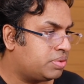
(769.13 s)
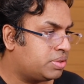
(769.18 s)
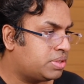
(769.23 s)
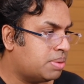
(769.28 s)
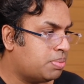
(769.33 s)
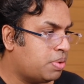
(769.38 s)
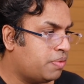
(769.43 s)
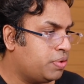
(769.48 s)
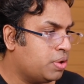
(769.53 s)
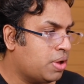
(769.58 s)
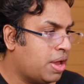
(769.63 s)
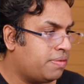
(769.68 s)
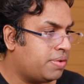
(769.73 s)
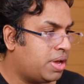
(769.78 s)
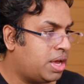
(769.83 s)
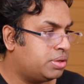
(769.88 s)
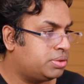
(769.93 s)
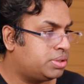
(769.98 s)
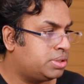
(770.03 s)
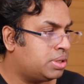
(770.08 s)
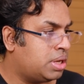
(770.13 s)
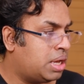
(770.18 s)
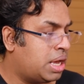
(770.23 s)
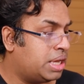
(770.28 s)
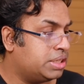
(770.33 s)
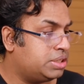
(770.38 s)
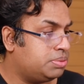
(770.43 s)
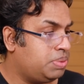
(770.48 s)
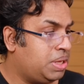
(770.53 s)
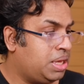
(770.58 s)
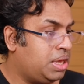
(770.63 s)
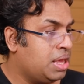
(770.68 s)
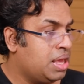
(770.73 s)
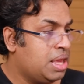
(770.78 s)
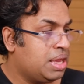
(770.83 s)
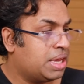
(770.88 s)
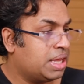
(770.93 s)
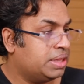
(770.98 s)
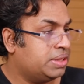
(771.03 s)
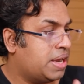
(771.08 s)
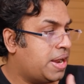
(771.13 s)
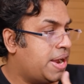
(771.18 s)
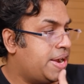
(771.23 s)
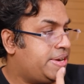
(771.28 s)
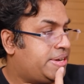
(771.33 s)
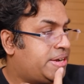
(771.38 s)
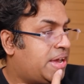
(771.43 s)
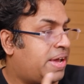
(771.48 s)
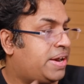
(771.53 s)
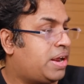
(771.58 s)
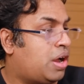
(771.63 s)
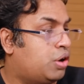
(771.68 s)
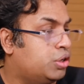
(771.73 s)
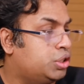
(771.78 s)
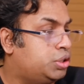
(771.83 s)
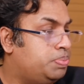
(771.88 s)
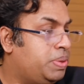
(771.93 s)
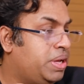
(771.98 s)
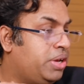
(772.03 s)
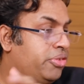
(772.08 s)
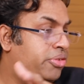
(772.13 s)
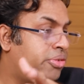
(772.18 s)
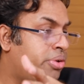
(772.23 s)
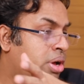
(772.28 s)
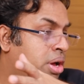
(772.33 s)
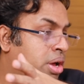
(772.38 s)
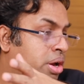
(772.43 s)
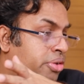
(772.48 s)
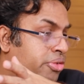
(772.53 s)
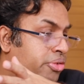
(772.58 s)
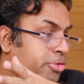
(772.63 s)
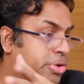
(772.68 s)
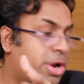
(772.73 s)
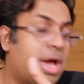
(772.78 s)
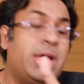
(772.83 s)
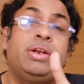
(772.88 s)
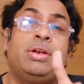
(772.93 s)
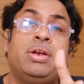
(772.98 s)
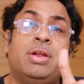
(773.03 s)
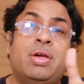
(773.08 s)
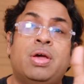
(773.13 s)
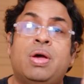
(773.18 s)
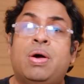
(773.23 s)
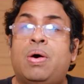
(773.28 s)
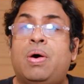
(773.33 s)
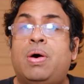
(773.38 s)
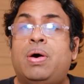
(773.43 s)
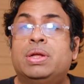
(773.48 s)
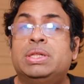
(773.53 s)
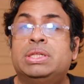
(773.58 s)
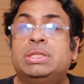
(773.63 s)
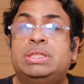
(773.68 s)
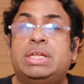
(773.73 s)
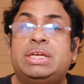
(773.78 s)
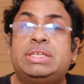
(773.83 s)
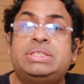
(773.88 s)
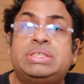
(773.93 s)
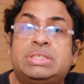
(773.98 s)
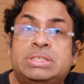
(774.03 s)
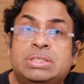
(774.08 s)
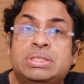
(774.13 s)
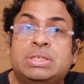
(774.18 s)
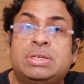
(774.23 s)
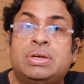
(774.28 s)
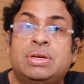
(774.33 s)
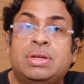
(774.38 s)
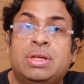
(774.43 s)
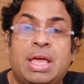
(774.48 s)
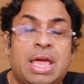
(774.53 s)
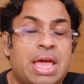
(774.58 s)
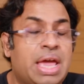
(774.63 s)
some of you have asked, asked me can the entire house be um, run on this uh,